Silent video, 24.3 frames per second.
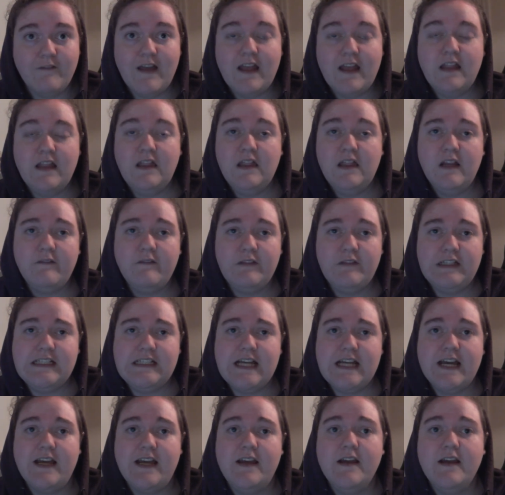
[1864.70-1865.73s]
a lovely
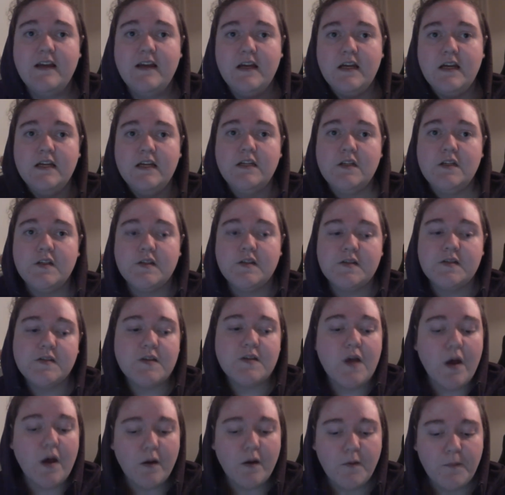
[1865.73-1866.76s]
day.
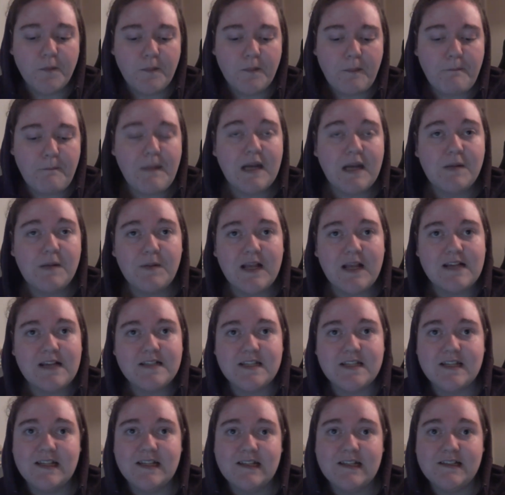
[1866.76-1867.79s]
So, many
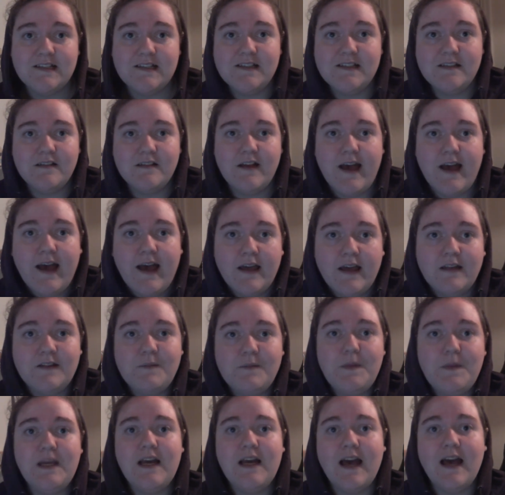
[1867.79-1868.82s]
blessings and
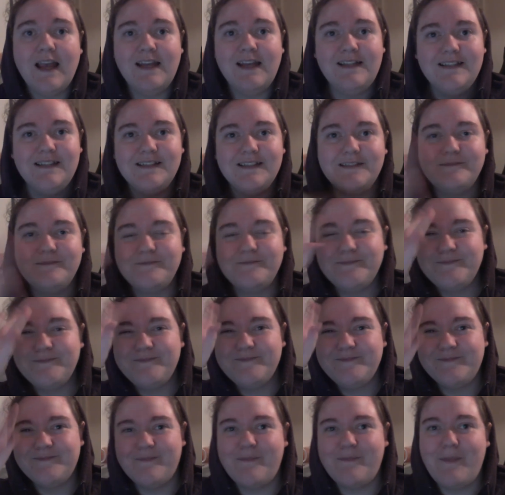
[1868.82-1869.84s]
be kind.
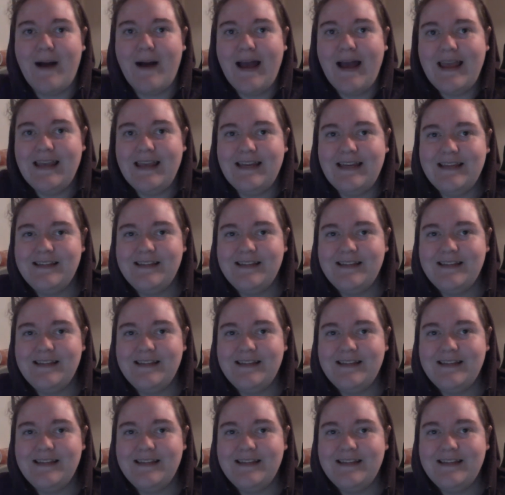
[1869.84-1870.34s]
Bye.